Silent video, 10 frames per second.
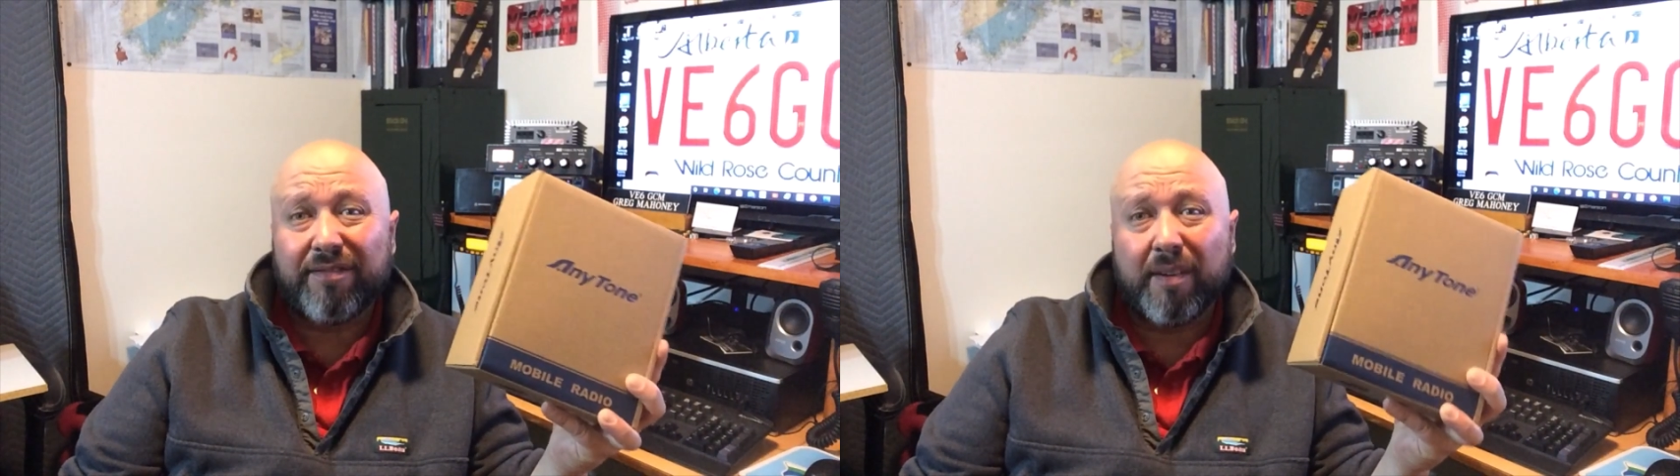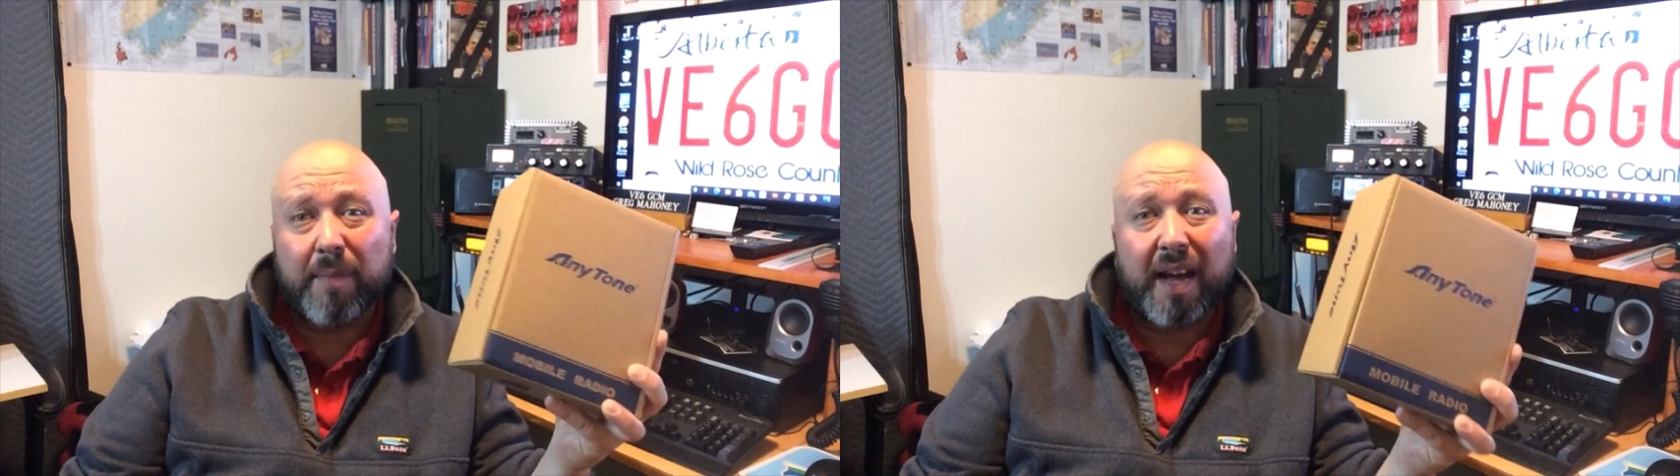
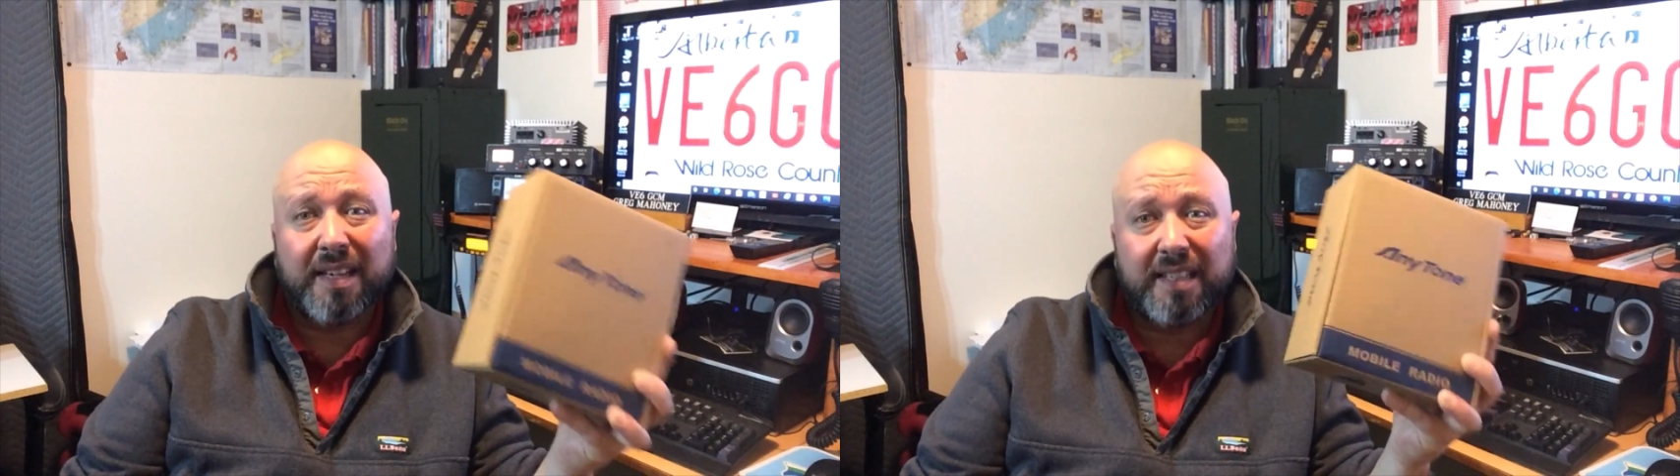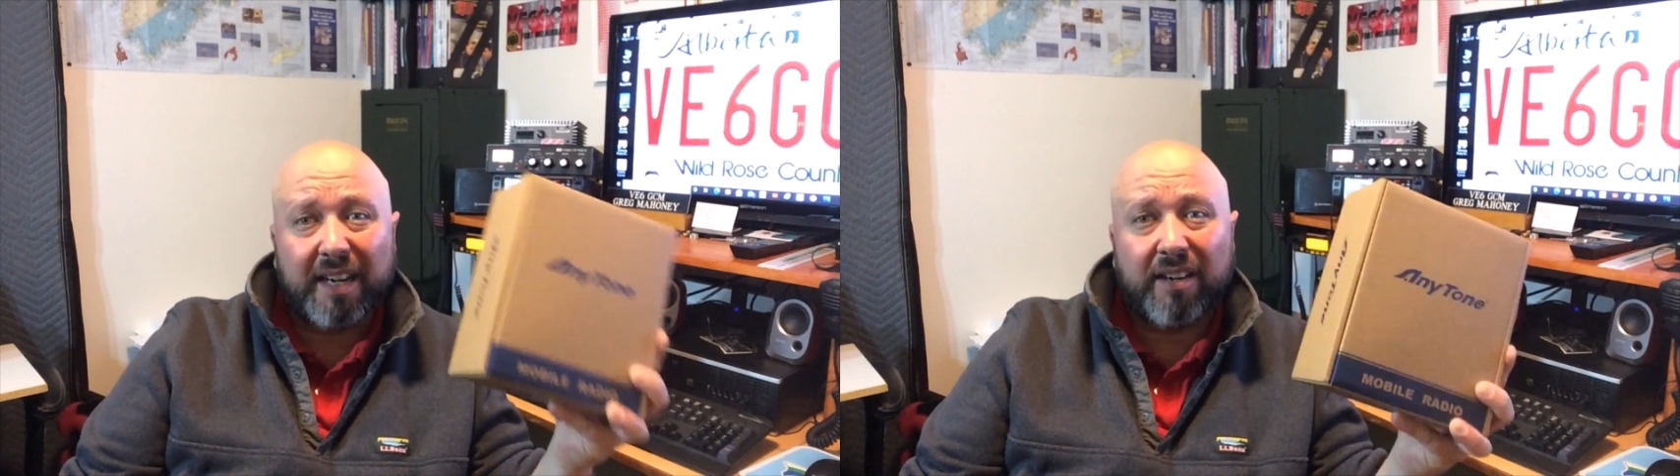from
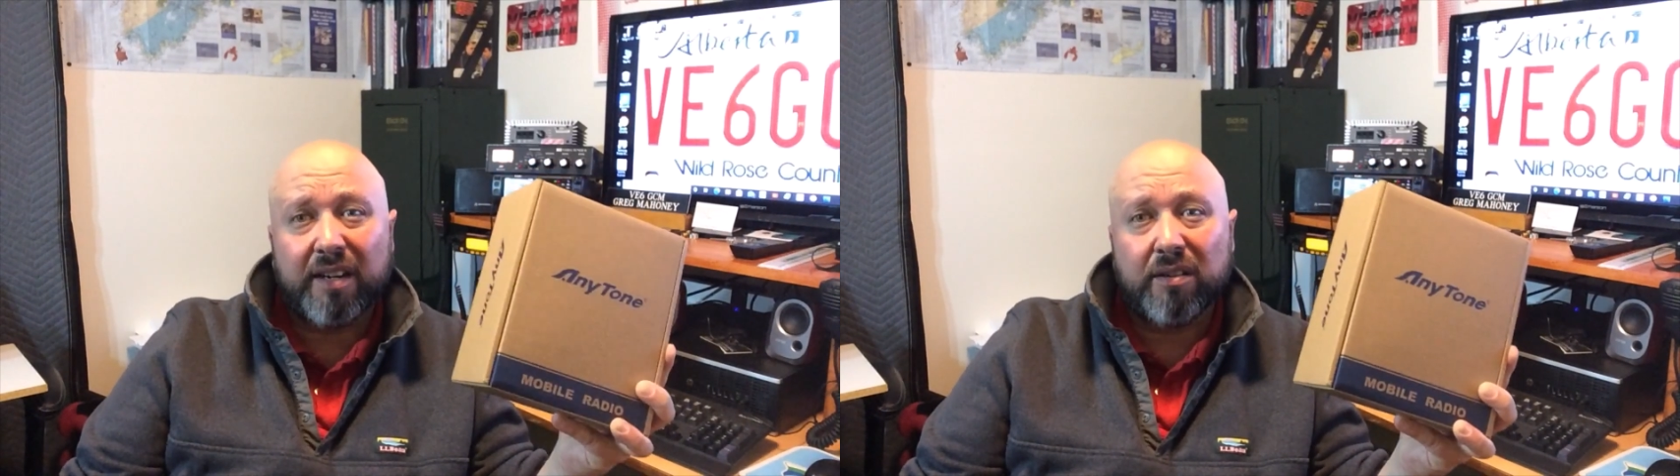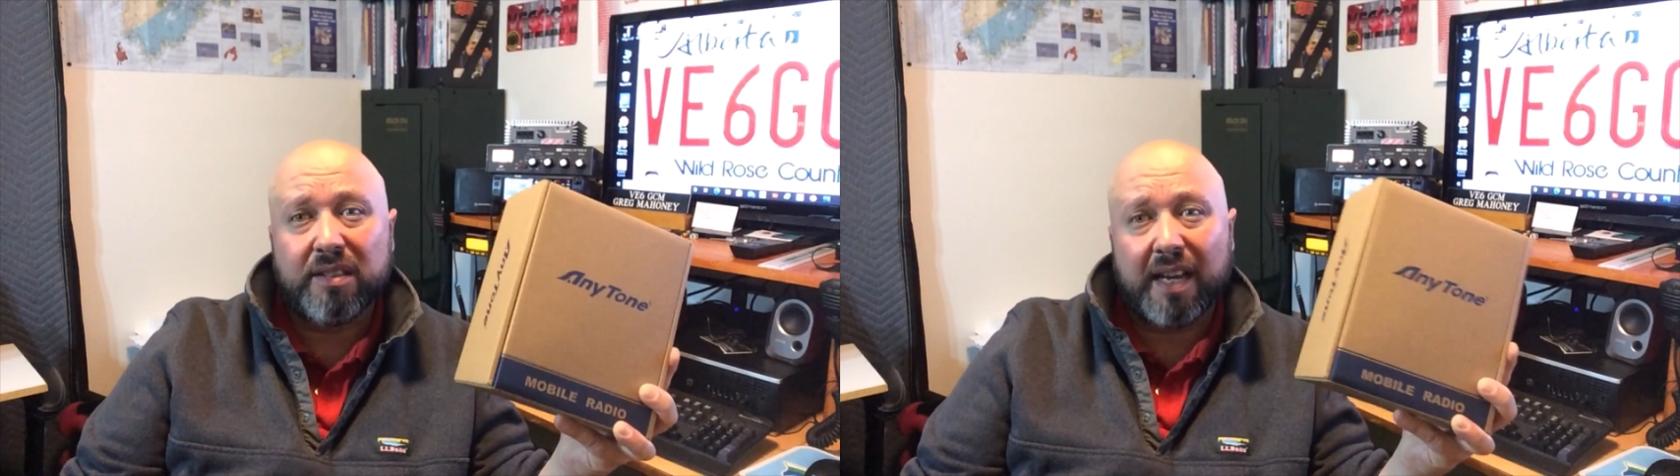
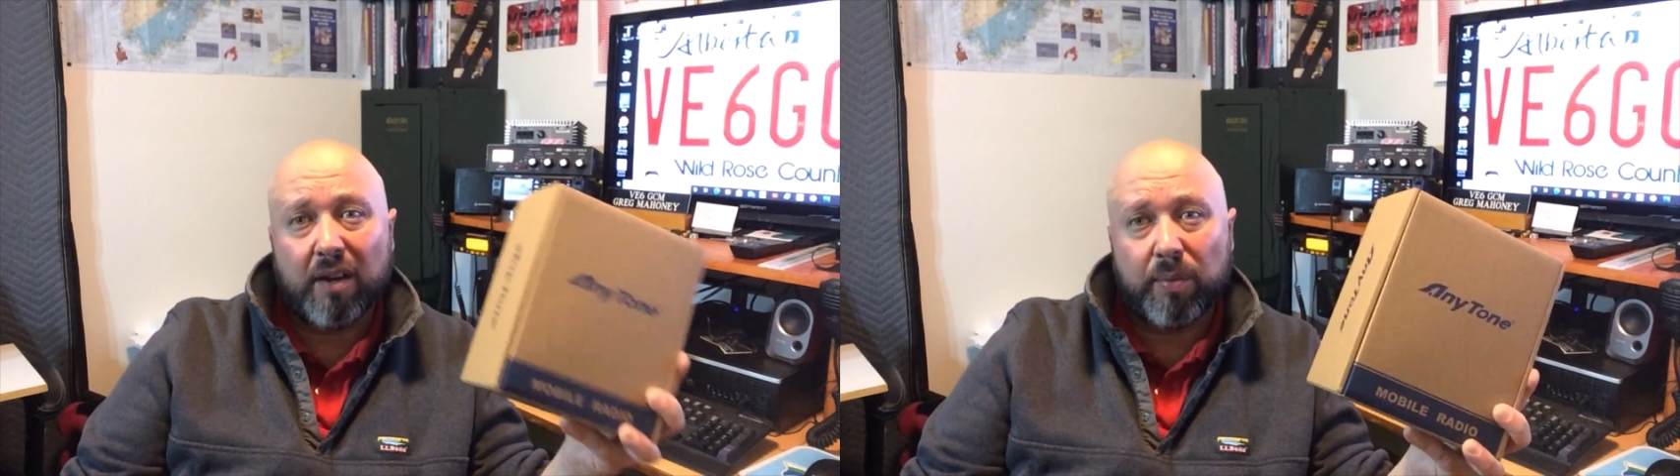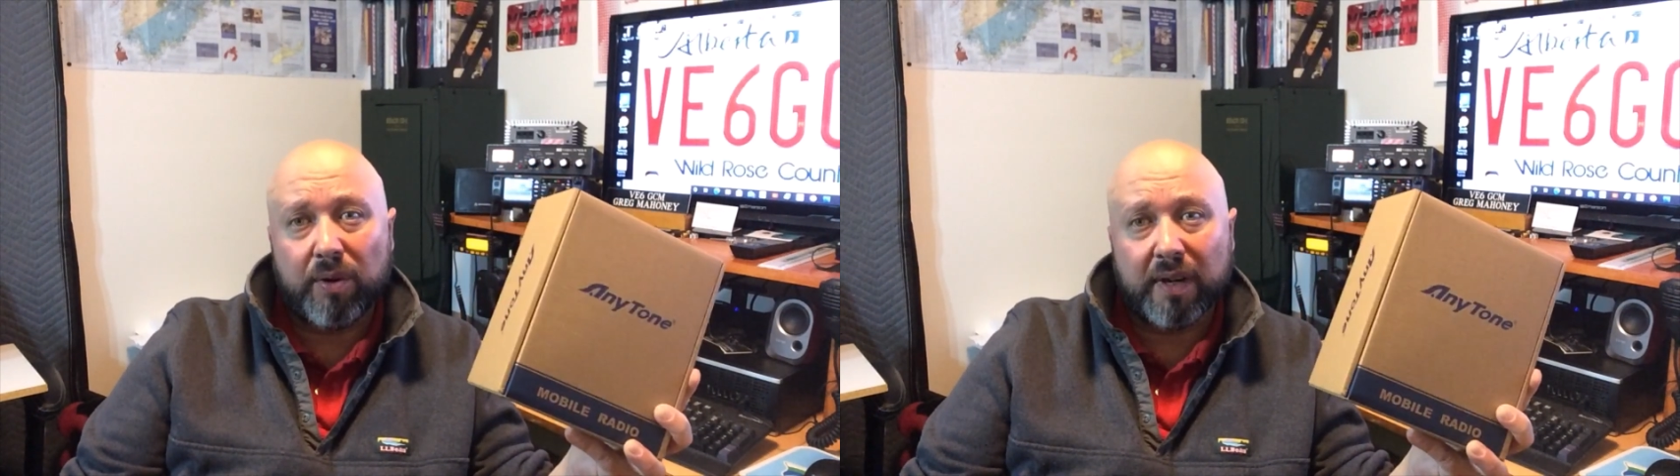Ontario to
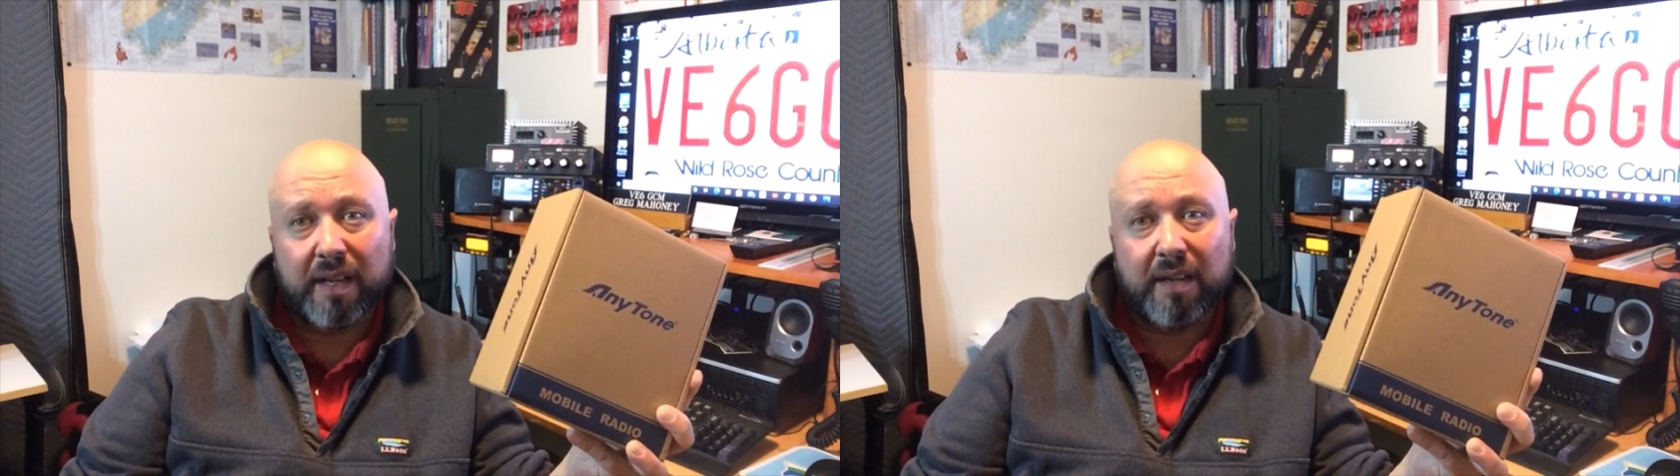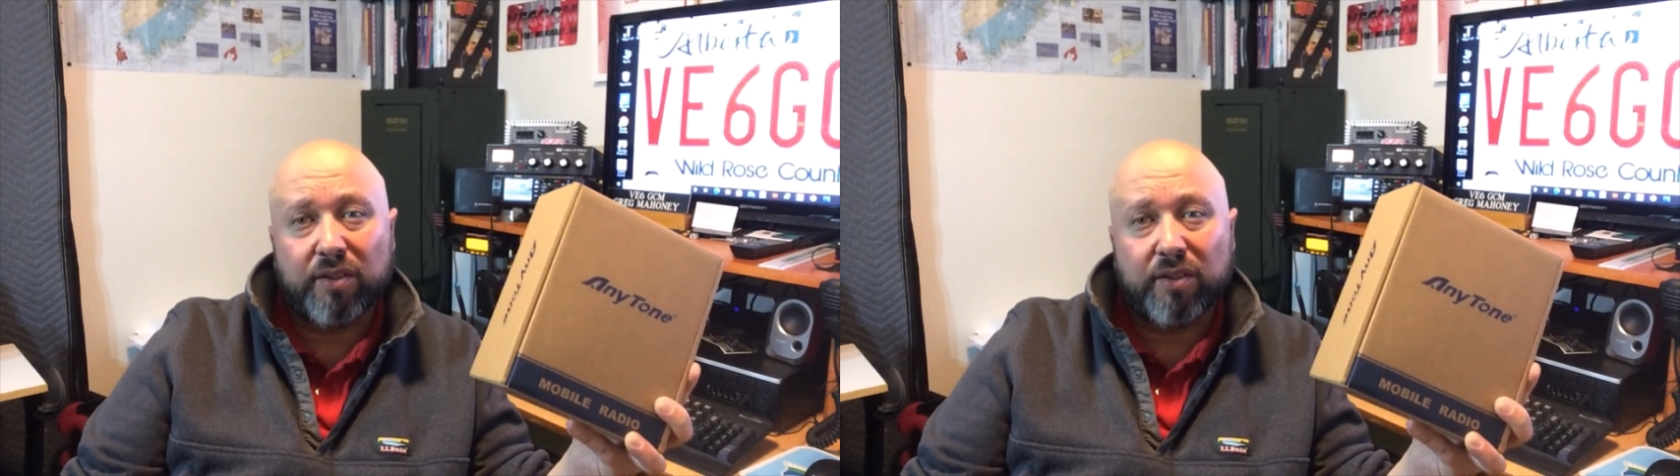Alberta,